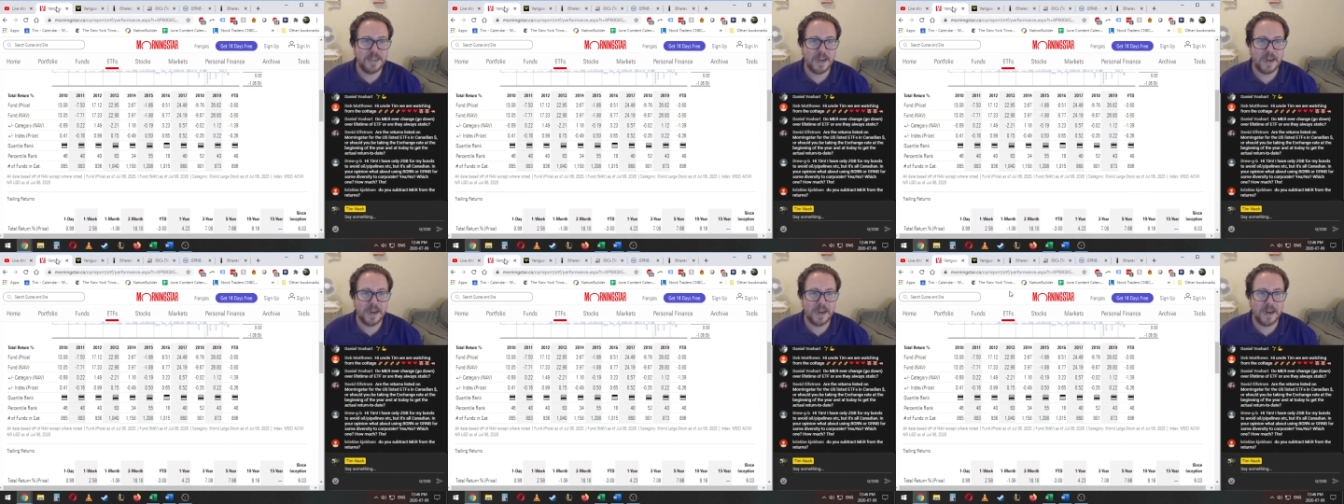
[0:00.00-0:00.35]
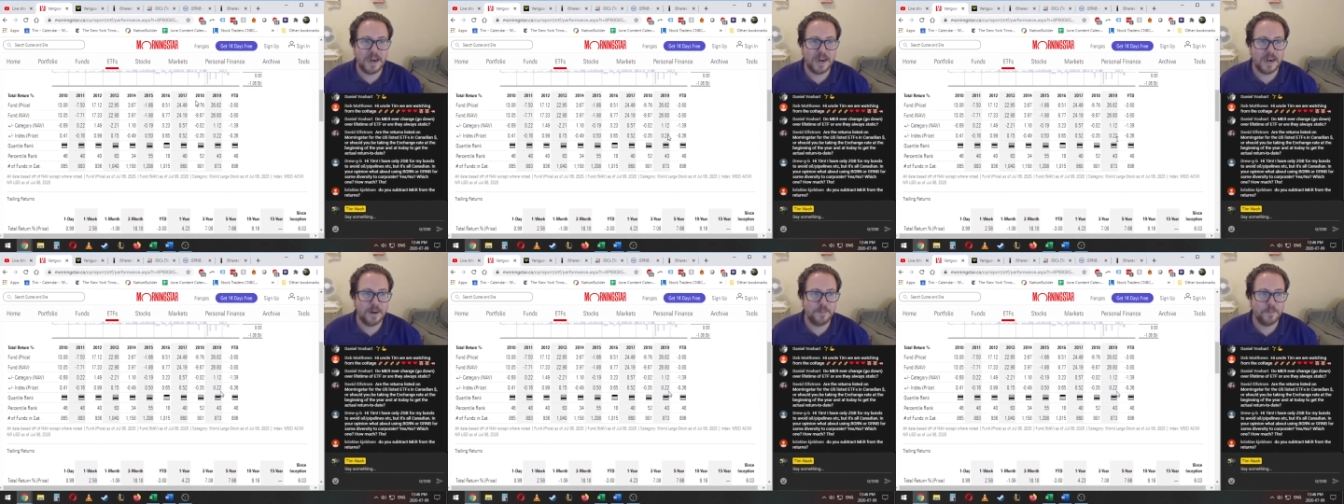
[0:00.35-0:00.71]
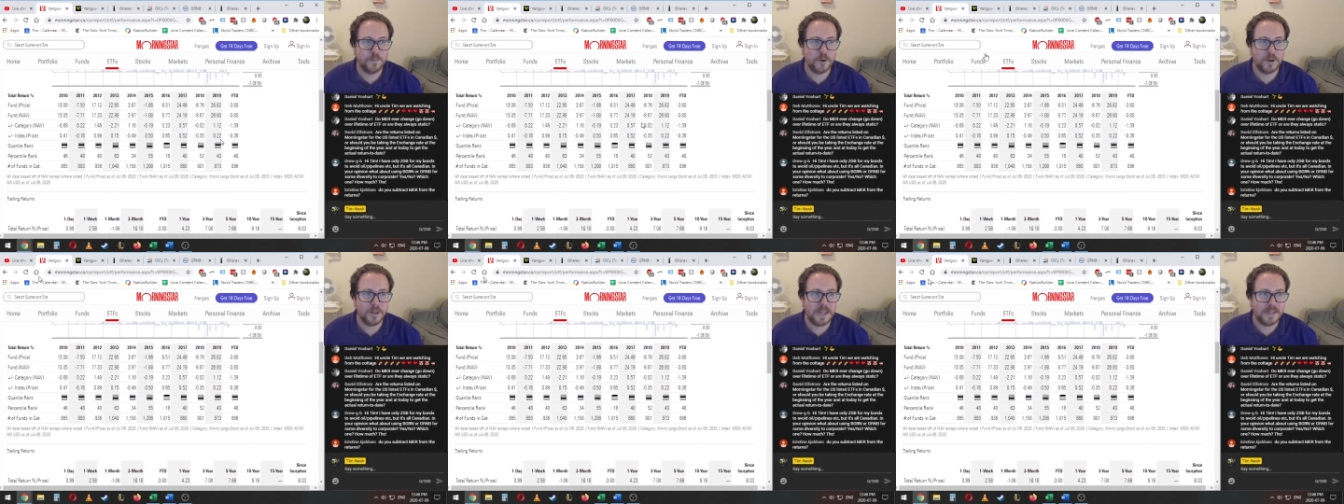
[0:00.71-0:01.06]

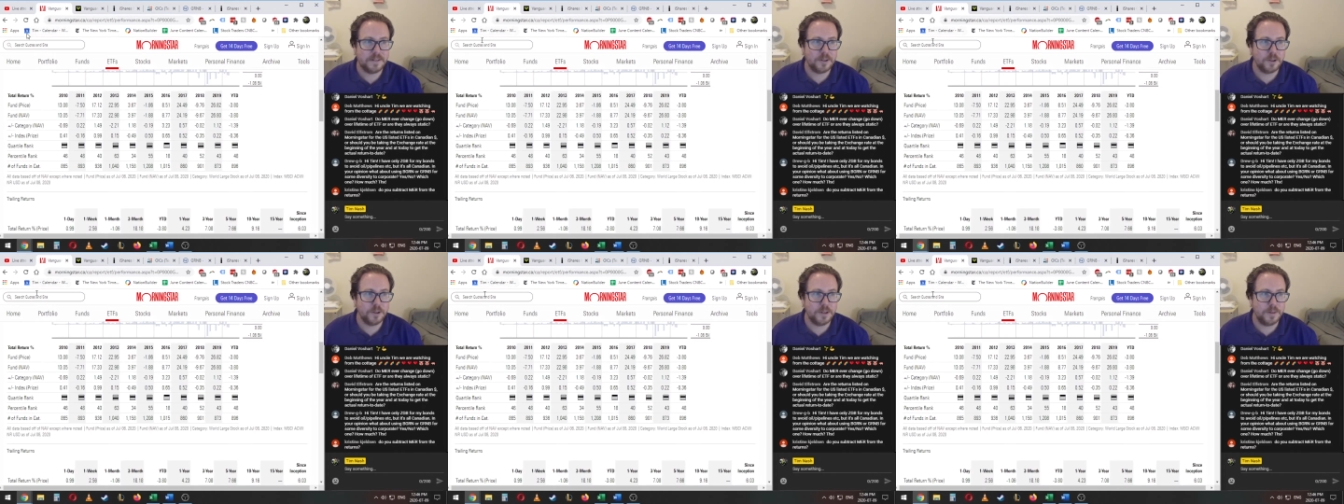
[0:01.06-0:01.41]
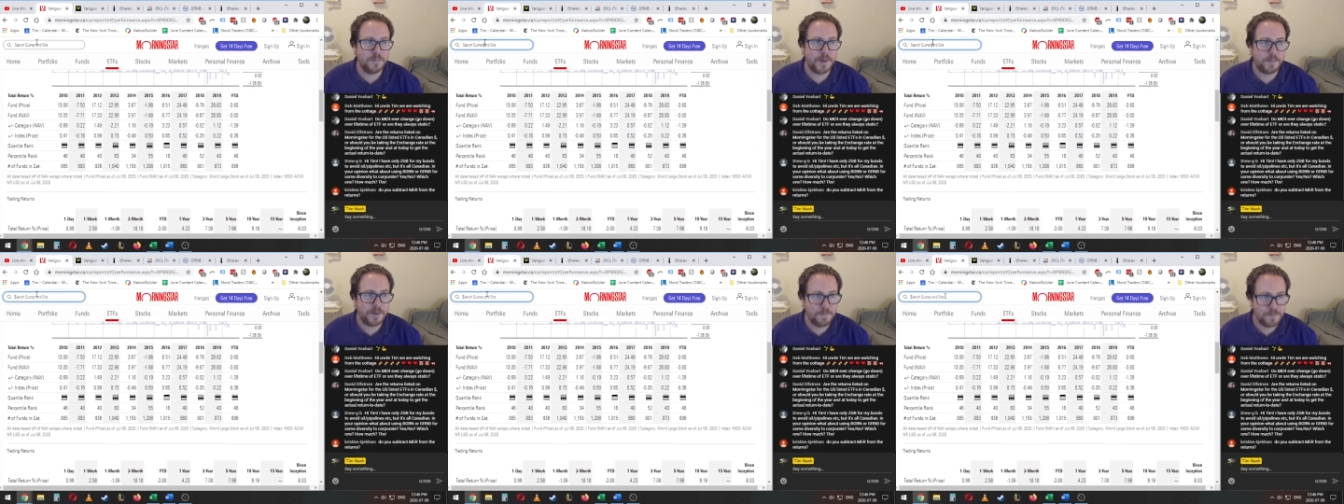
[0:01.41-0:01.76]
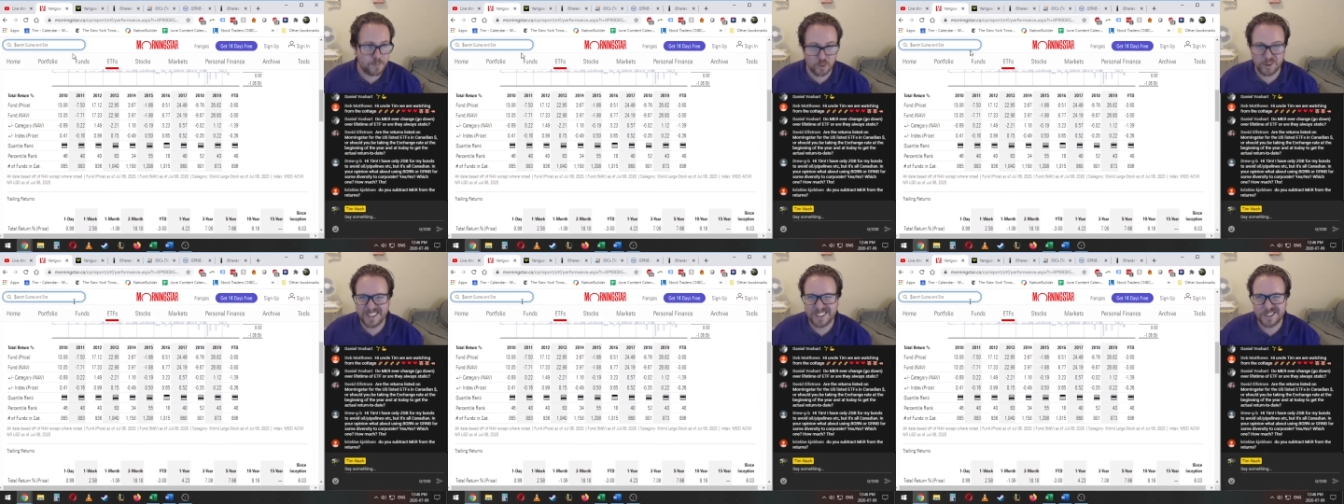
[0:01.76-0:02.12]
or let's look them up in
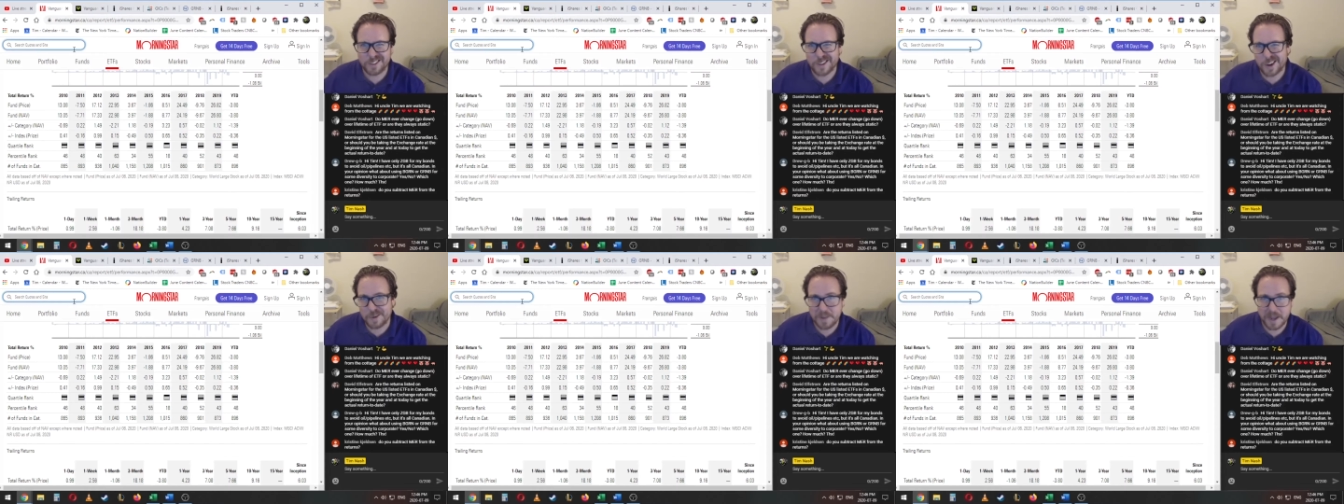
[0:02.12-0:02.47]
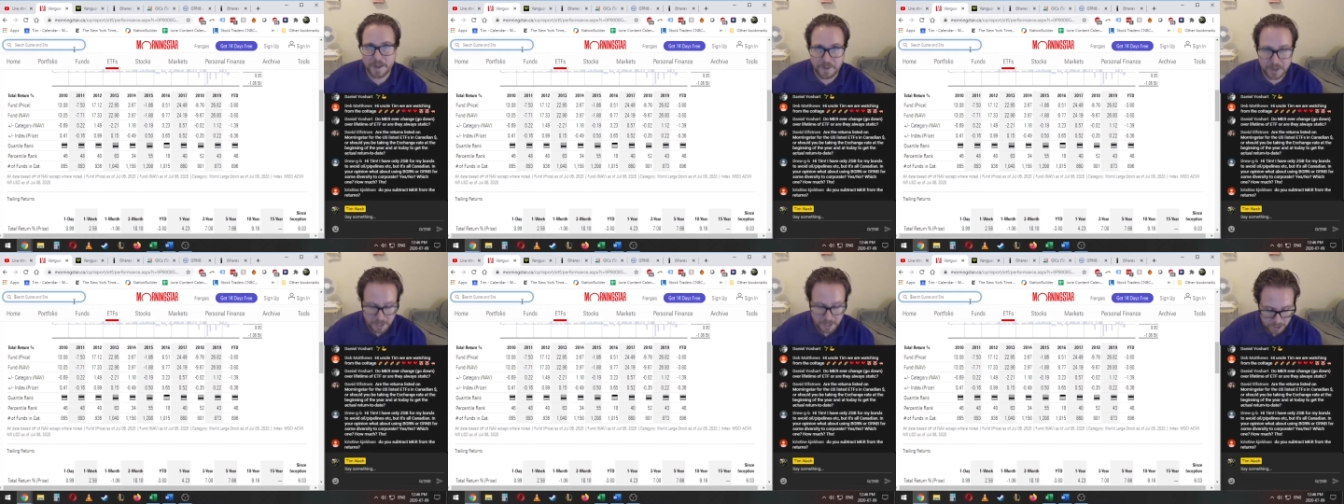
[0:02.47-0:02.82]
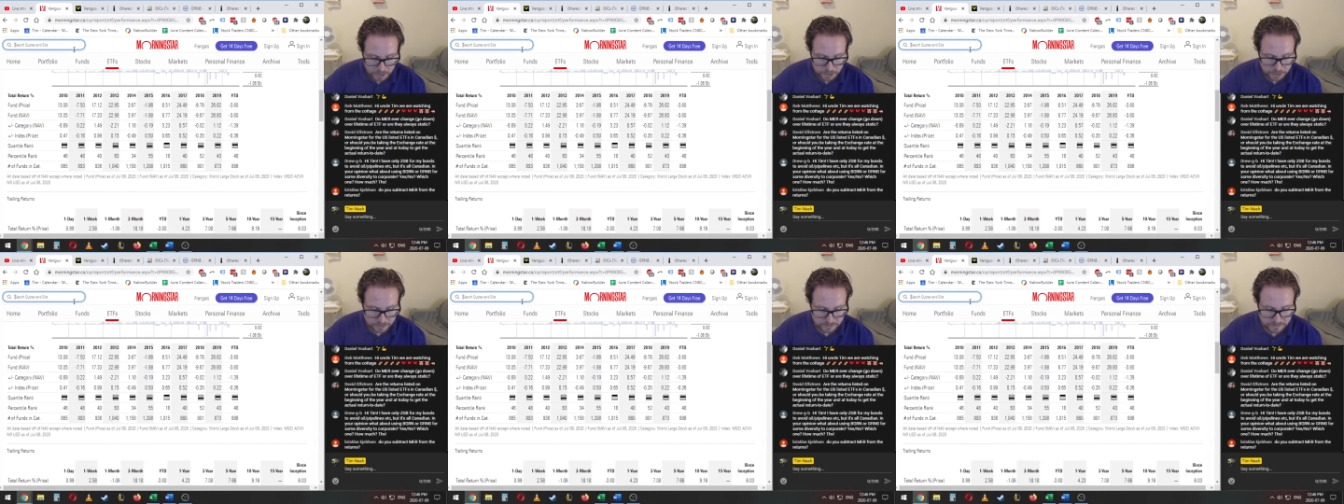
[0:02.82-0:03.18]
Morningstar maybe,
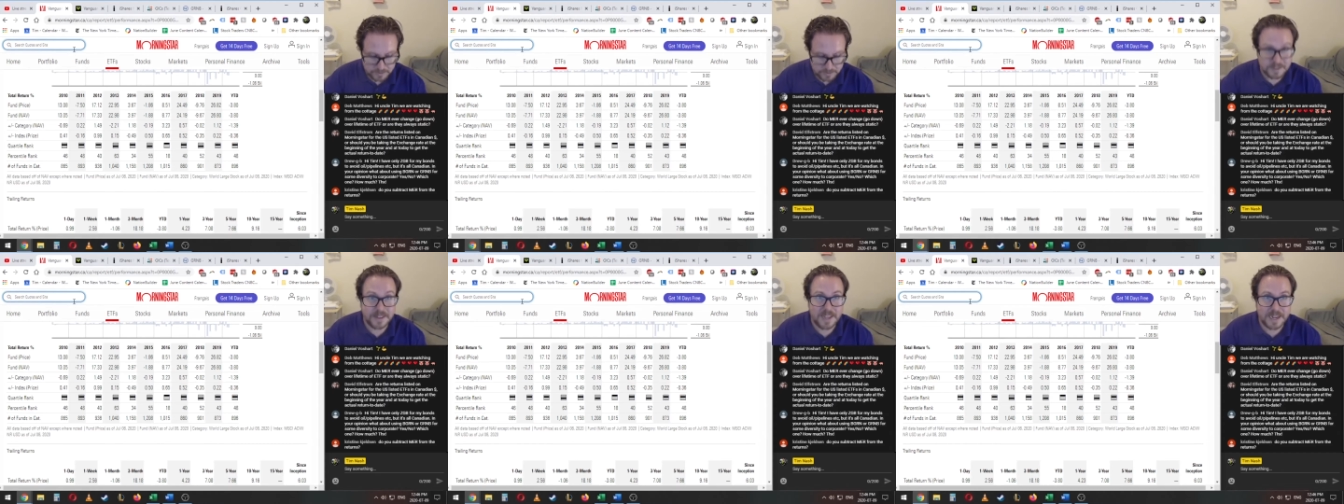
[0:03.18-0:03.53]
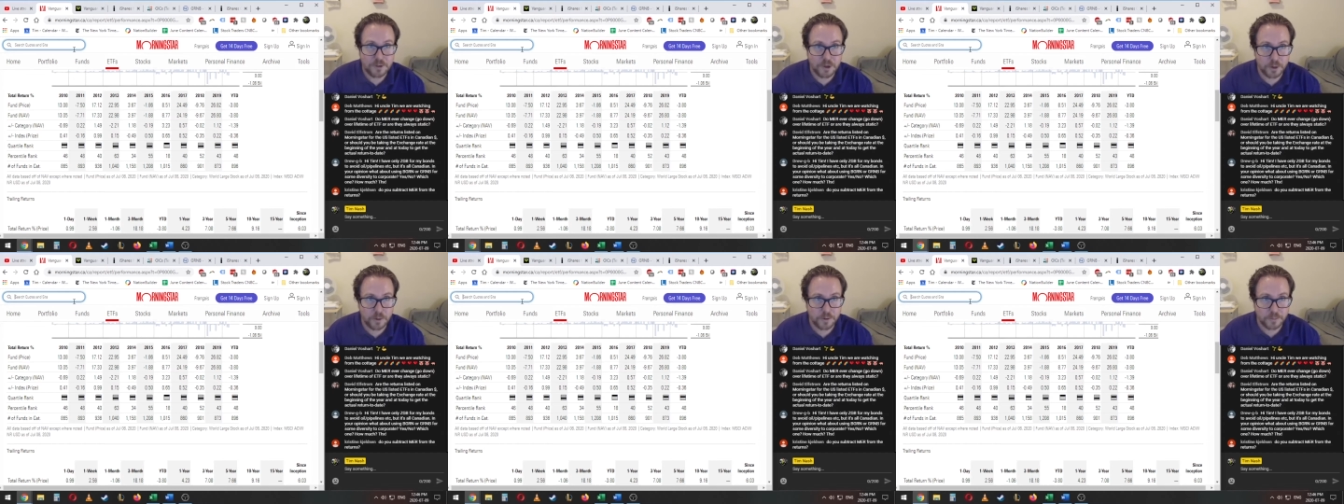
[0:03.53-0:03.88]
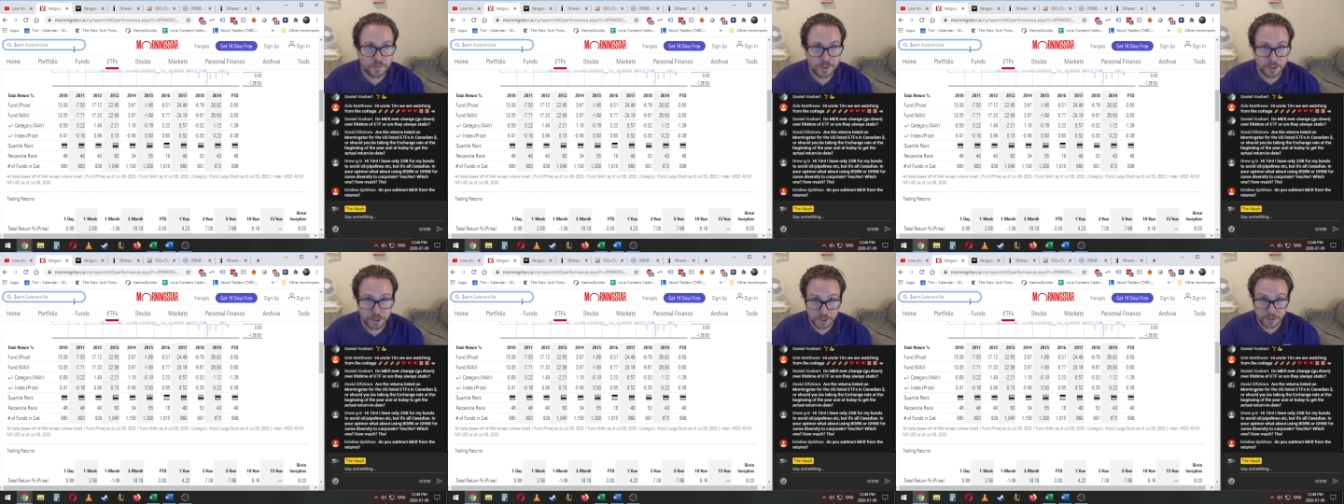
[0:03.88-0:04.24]
just to see that total
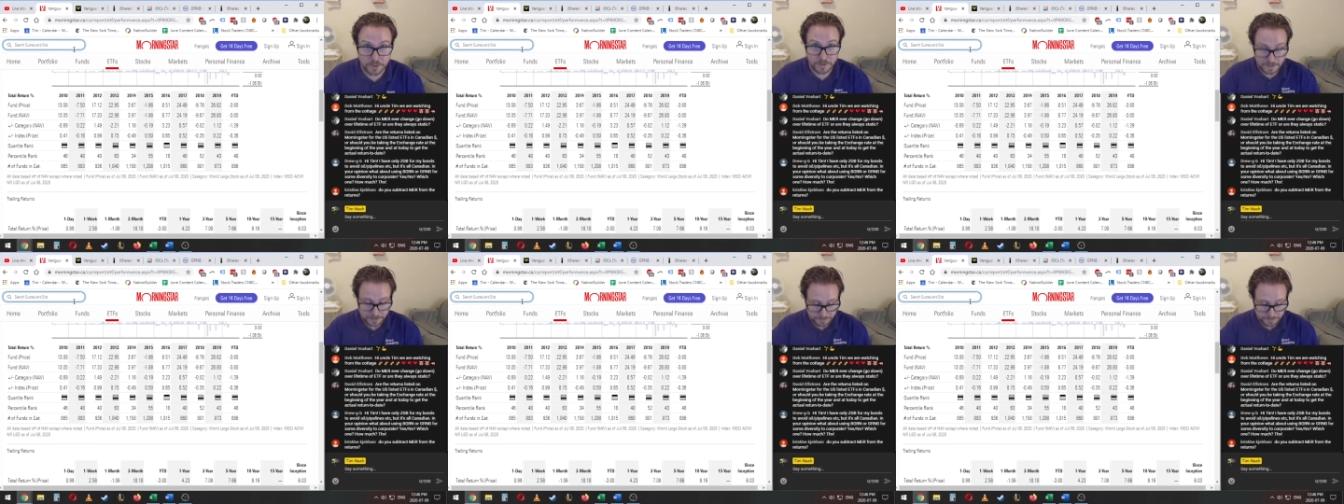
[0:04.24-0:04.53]
return.